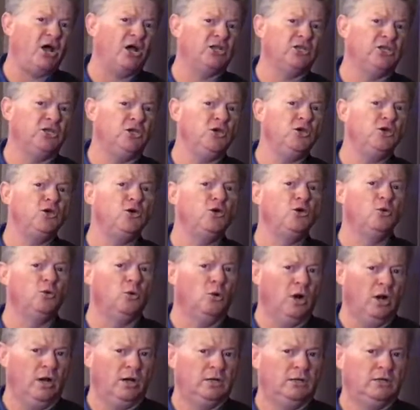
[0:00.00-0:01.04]
on
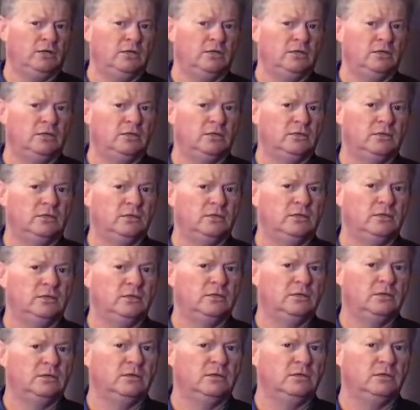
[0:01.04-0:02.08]
you
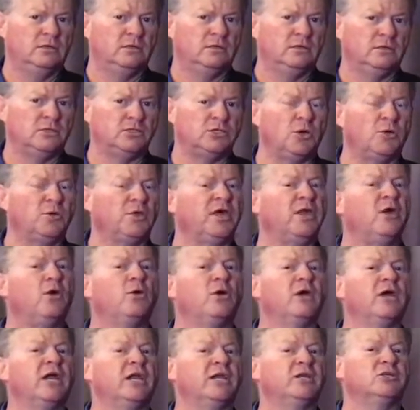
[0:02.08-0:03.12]
so they
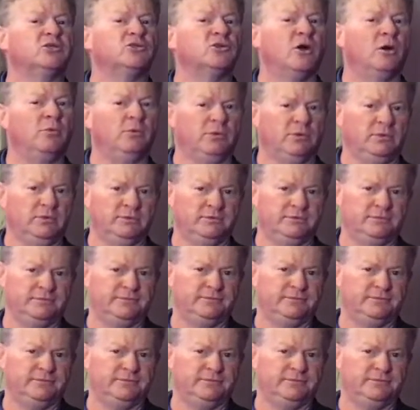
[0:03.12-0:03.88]
don't get in trouble.